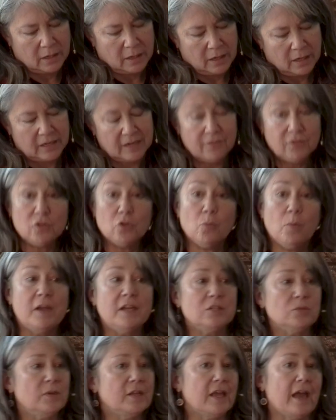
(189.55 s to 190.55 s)
And even the
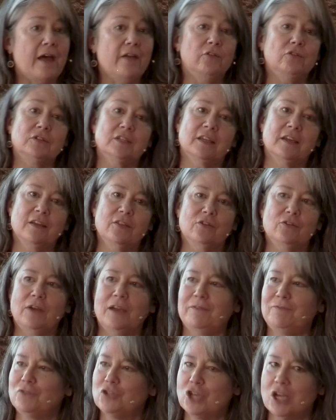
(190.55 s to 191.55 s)
ways we gather together
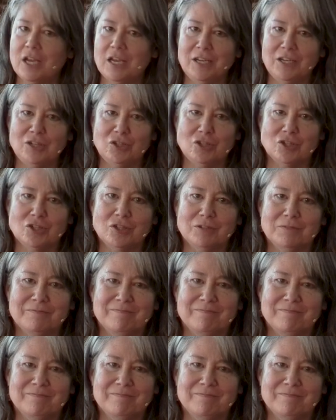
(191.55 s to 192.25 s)
have changed.